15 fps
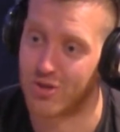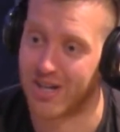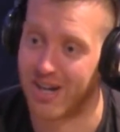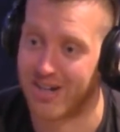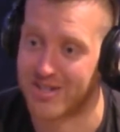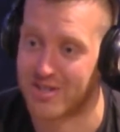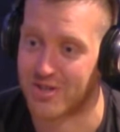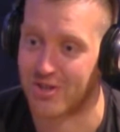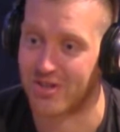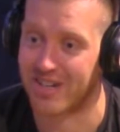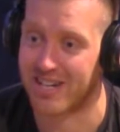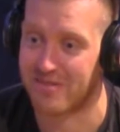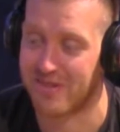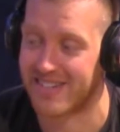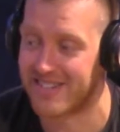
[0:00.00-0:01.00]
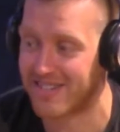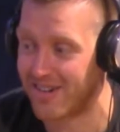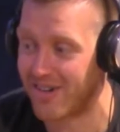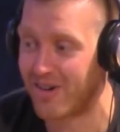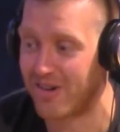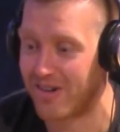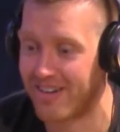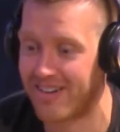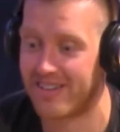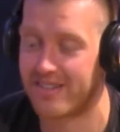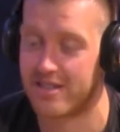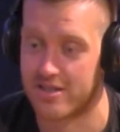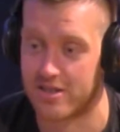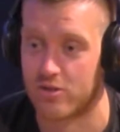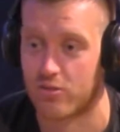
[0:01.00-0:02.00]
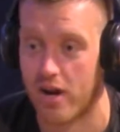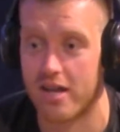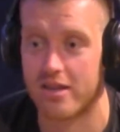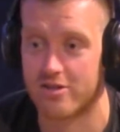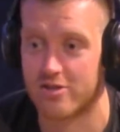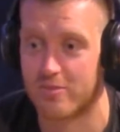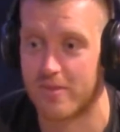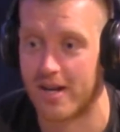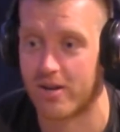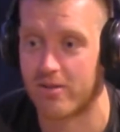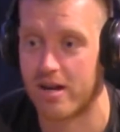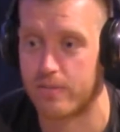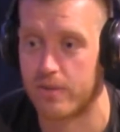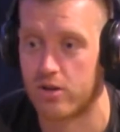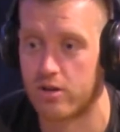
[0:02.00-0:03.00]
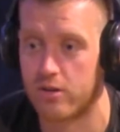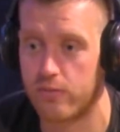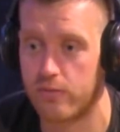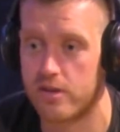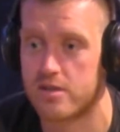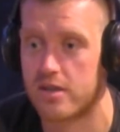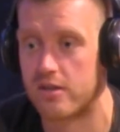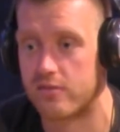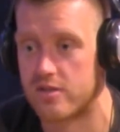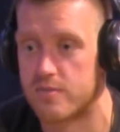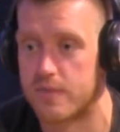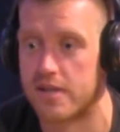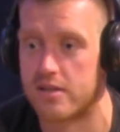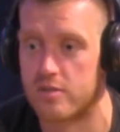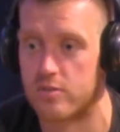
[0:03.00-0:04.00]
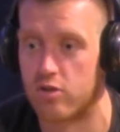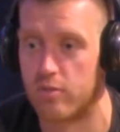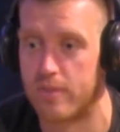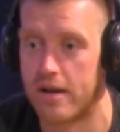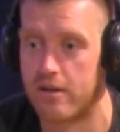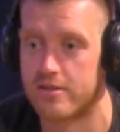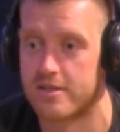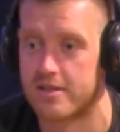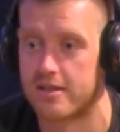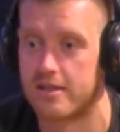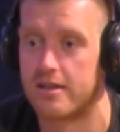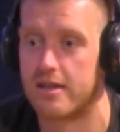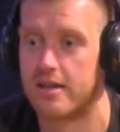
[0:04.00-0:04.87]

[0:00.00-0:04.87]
the article and he went, oh, this is great. This would make a great bit of coverage. I'd love to speak to you more about it.